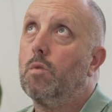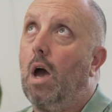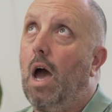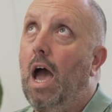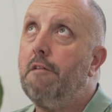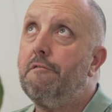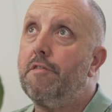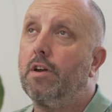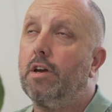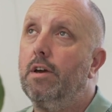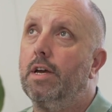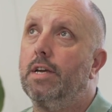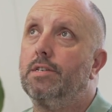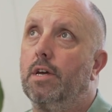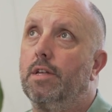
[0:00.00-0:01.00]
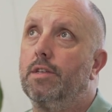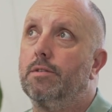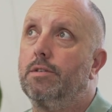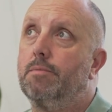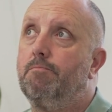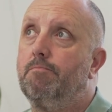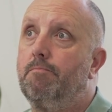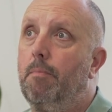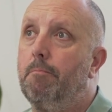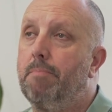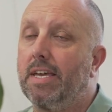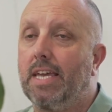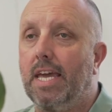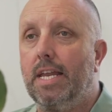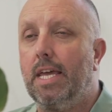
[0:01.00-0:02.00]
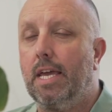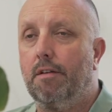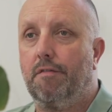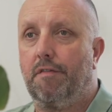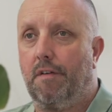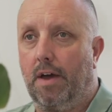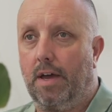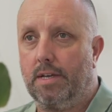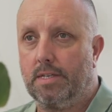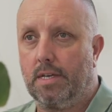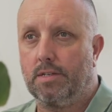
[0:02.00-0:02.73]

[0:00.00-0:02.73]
Africa is at this beginning phase